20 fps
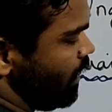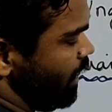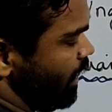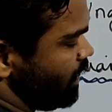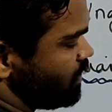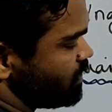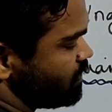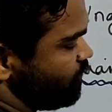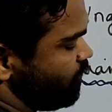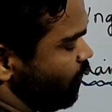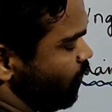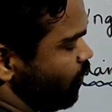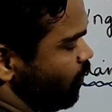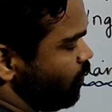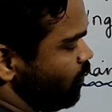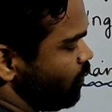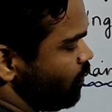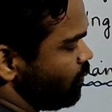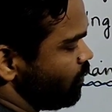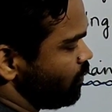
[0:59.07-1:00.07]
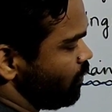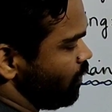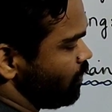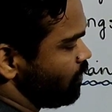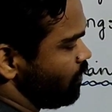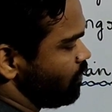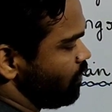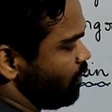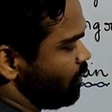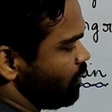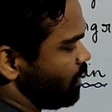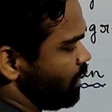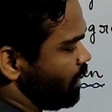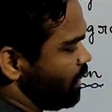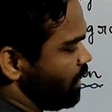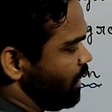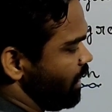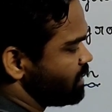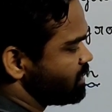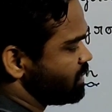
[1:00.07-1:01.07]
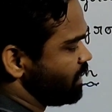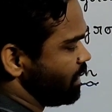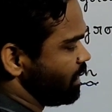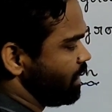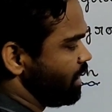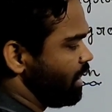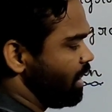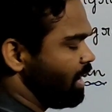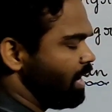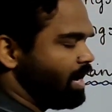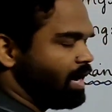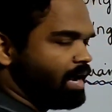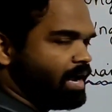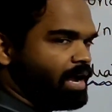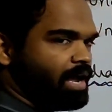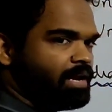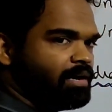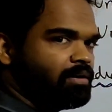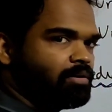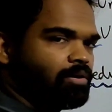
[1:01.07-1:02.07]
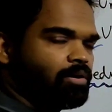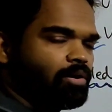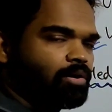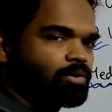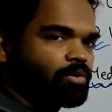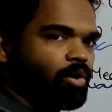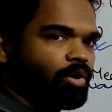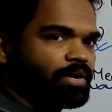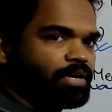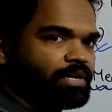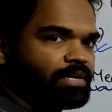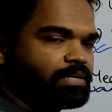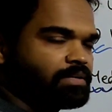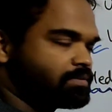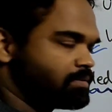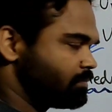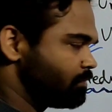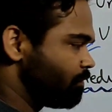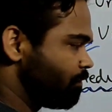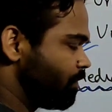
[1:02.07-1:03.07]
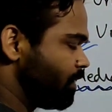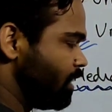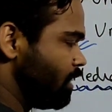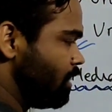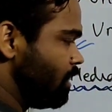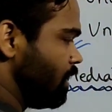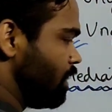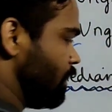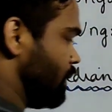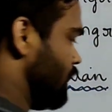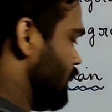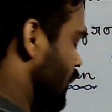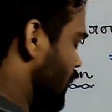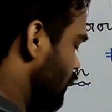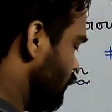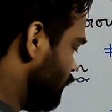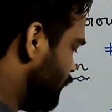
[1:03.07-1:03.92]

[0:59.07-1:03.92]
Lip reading: x4 dot xn, n raw data. Then how